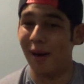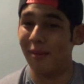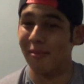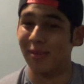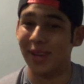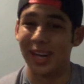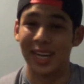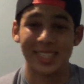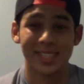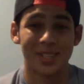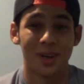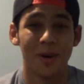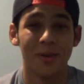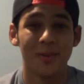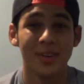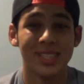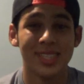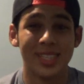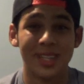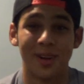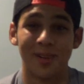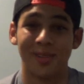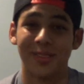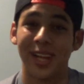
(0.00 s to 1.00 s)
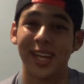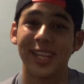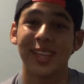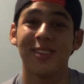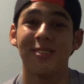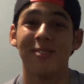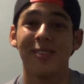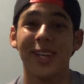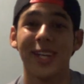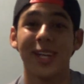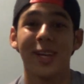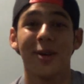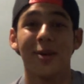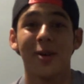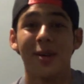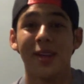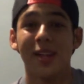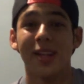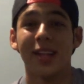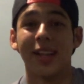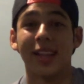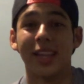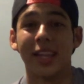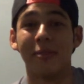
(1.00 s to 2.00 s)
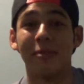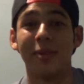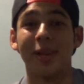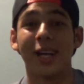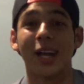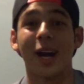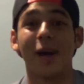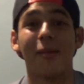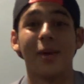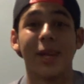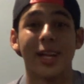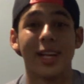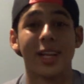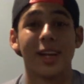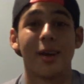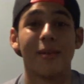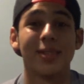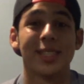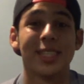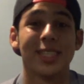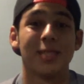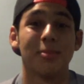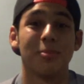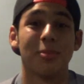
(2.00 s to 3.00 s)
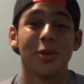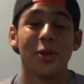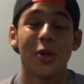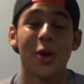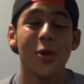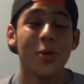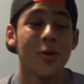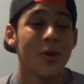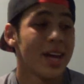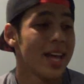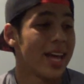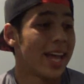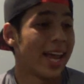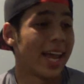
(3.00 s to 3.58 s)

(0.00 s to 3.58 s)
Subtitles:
But as always, you know, like the video, leave me a comment in the comment section below,